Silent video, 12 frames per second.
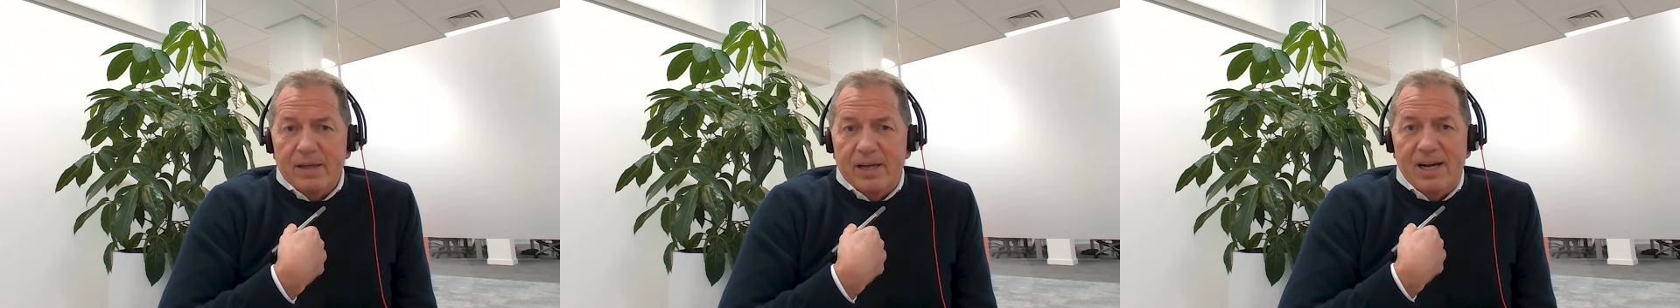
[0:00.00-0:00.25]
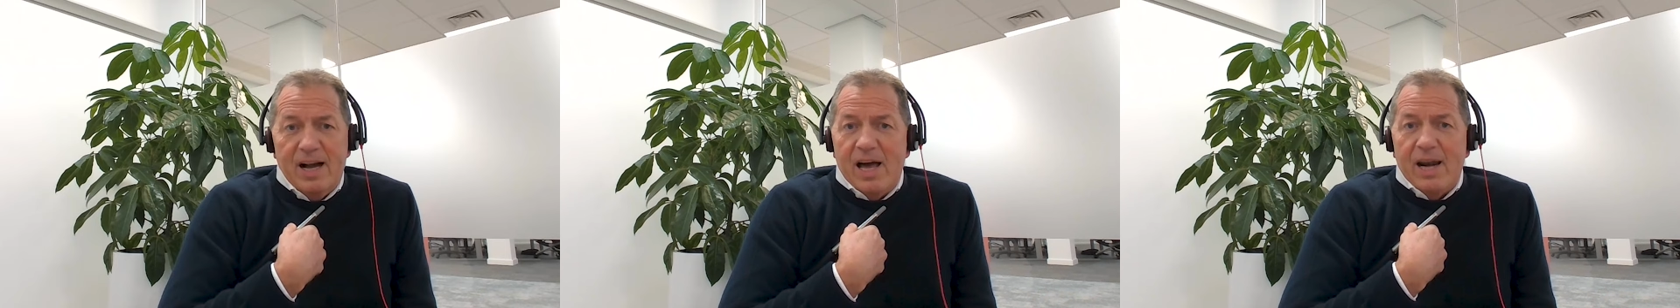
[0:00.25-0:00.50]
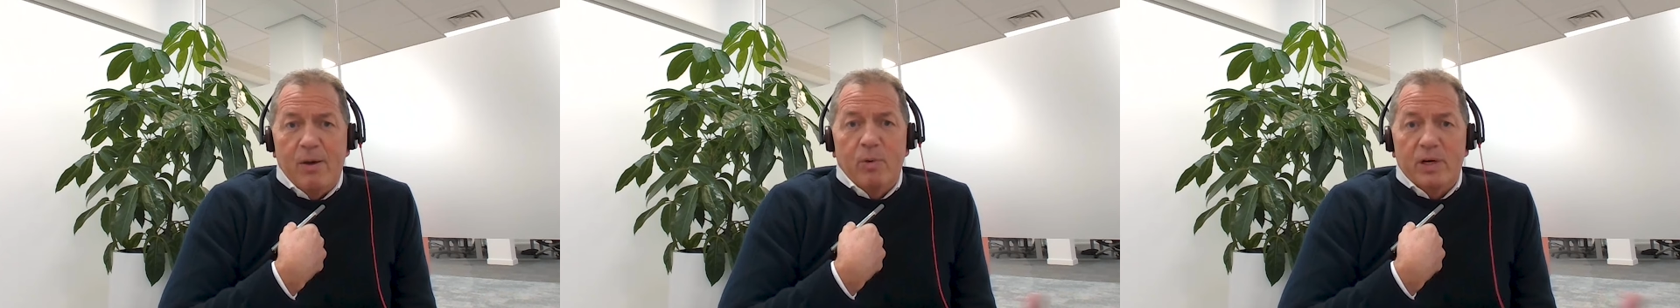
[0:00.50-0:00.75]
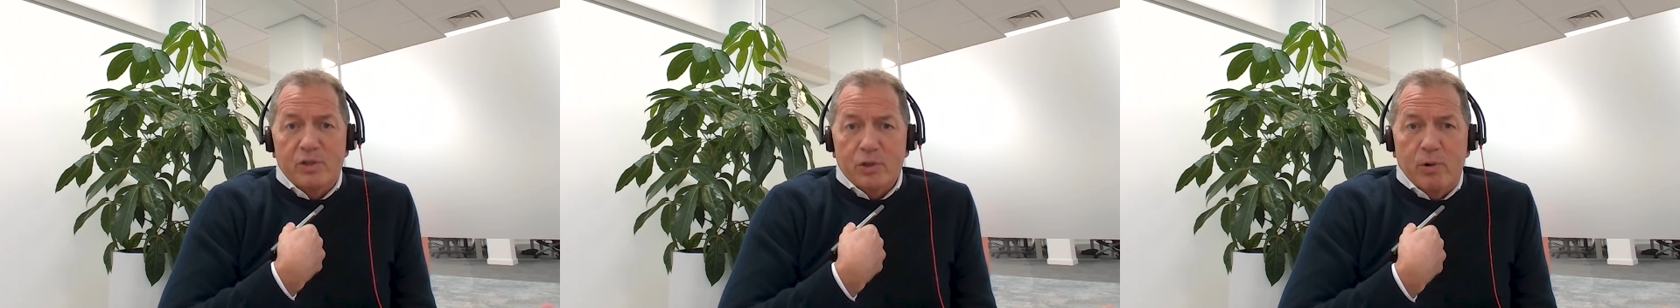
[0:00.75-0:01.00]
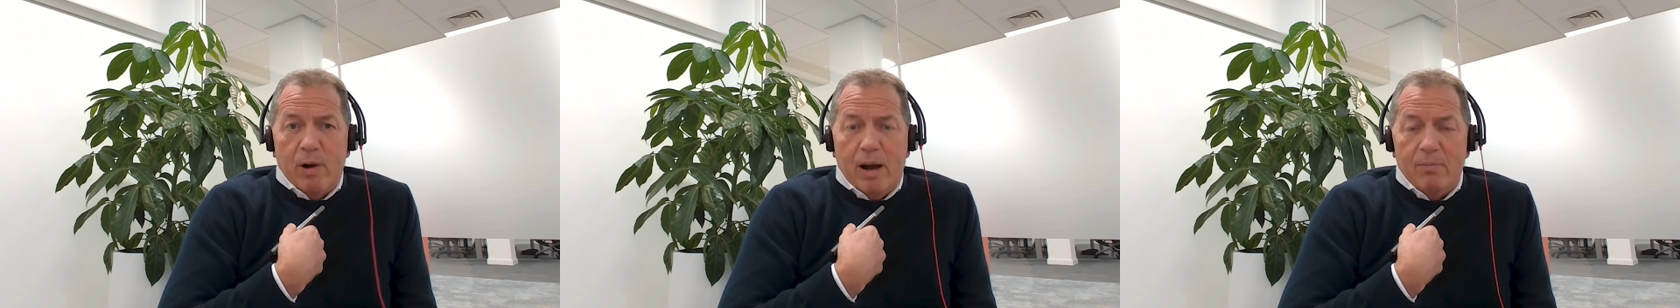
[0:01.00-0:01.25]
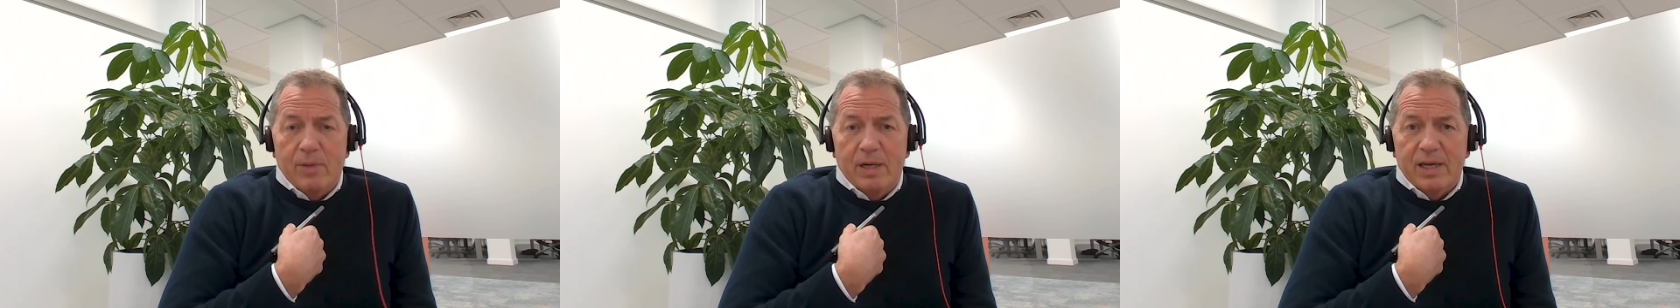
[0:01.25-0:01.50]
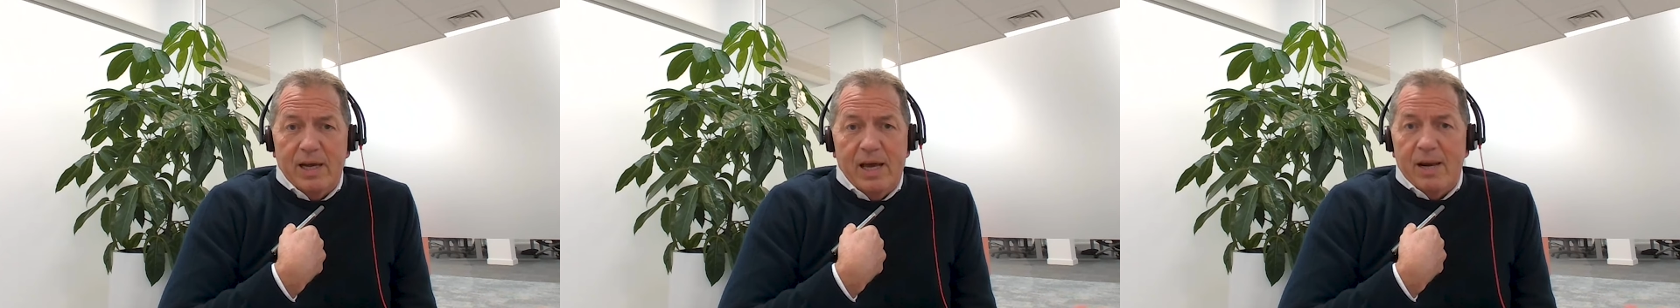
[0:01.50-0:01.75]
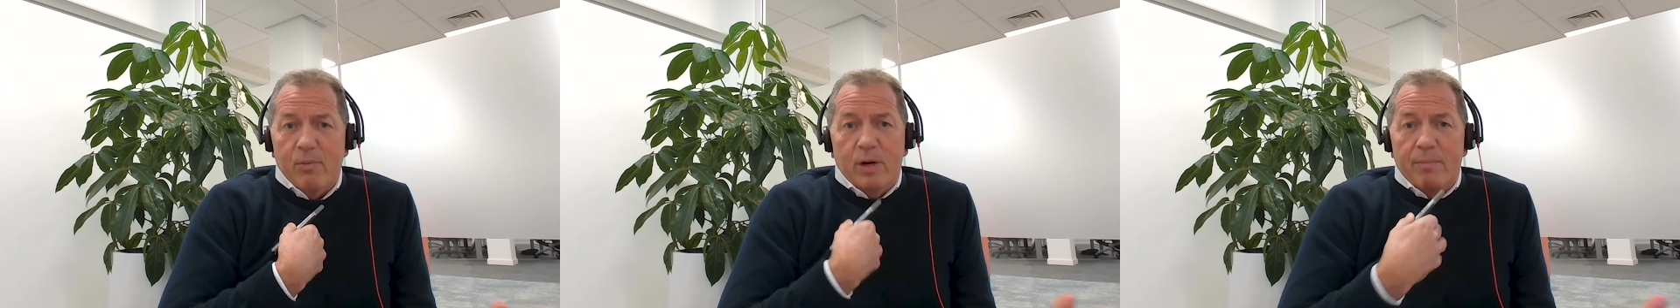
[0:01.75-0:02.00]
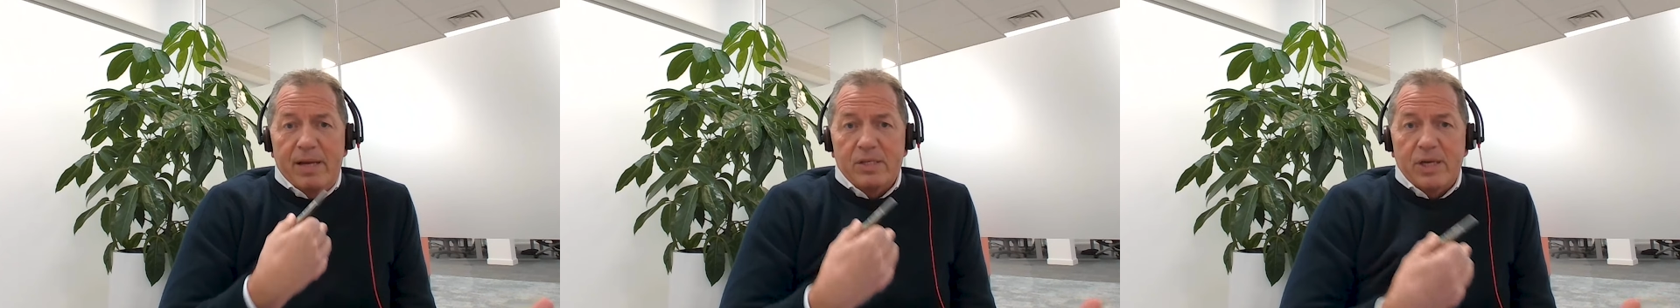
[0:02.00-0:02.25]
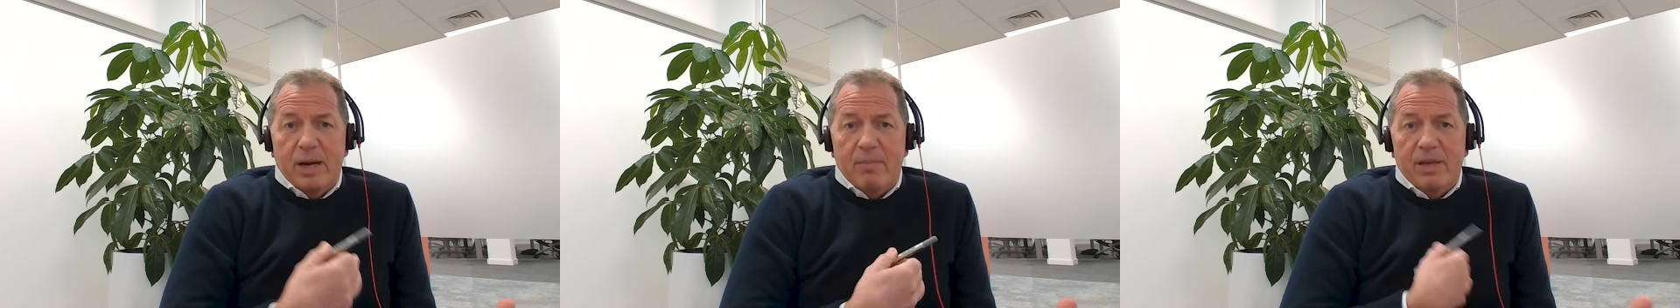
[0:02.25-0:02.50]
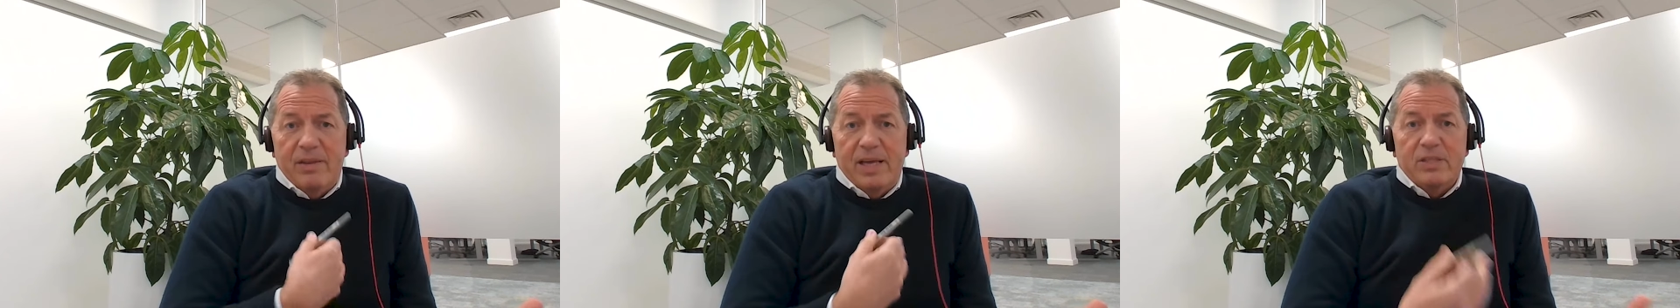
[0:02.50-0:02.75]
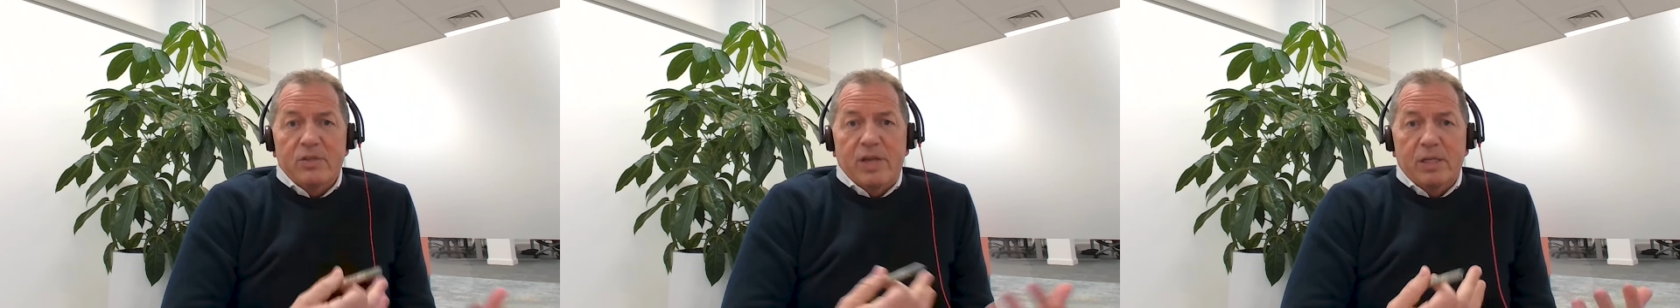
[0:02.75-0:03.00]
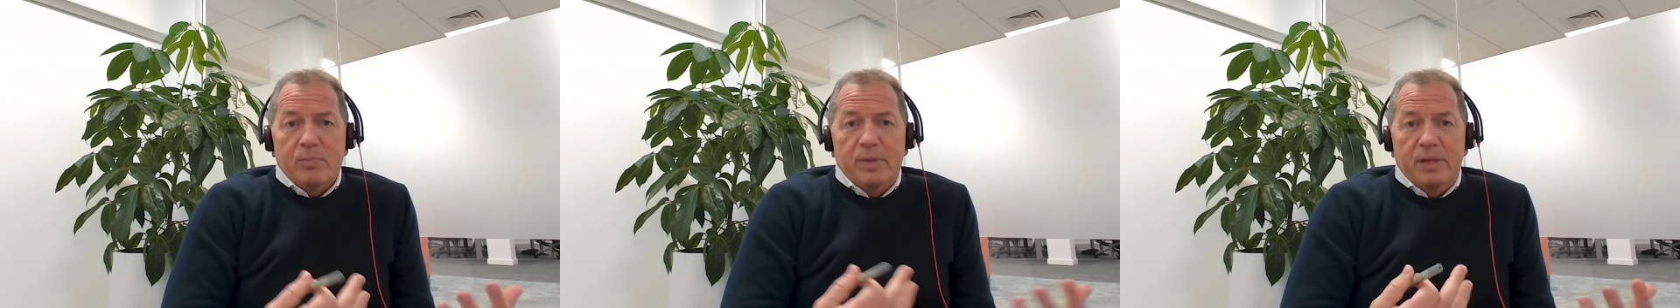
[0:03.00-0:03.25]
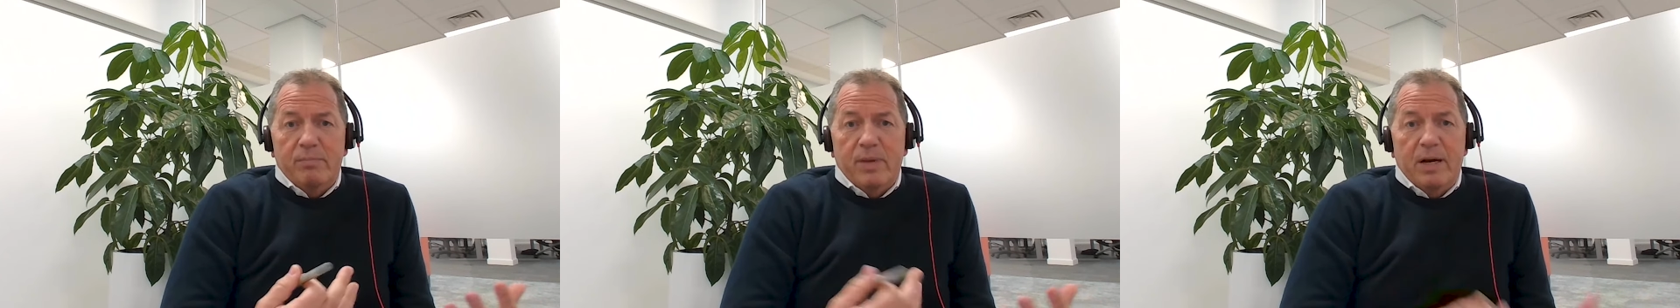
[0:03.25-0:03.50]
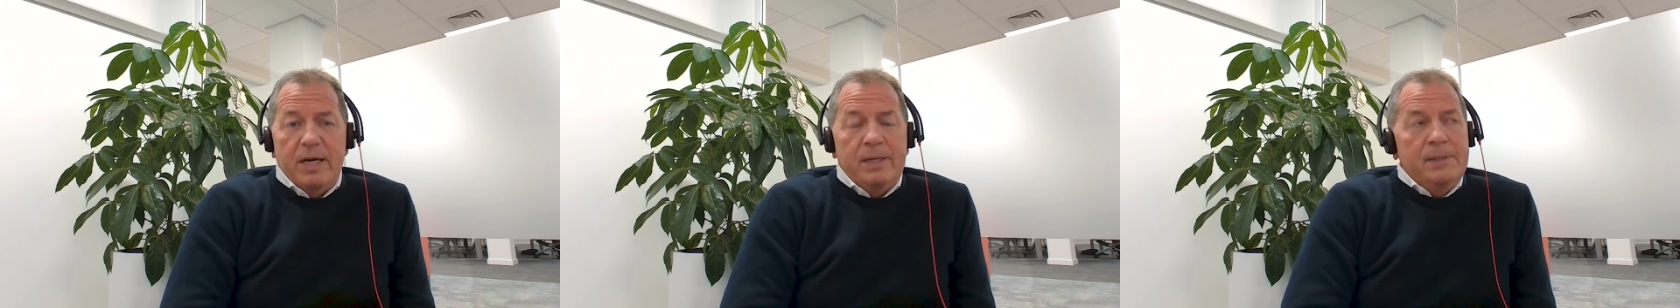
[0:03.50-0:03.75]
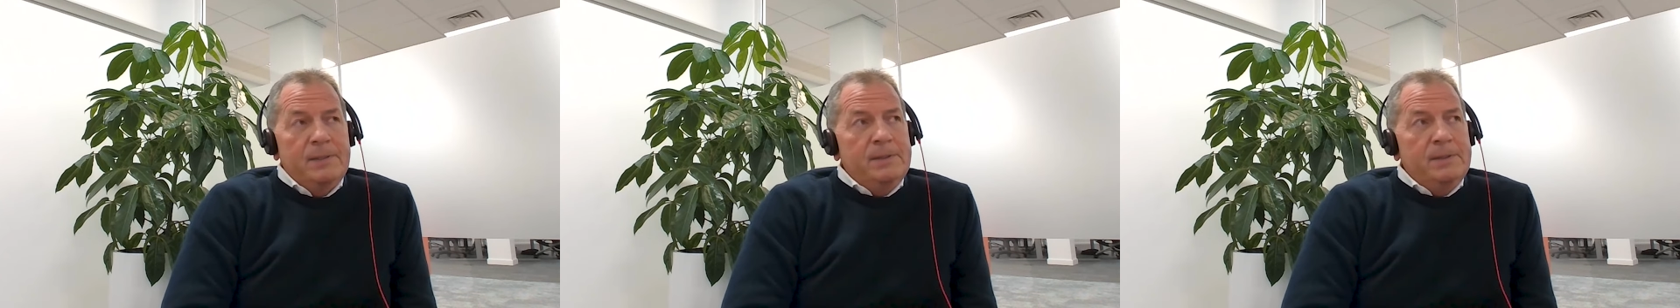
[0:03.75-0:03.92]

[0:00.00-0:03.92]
I, I don't want to screw up. Okay? I don't want to mess up, and that's that's been my."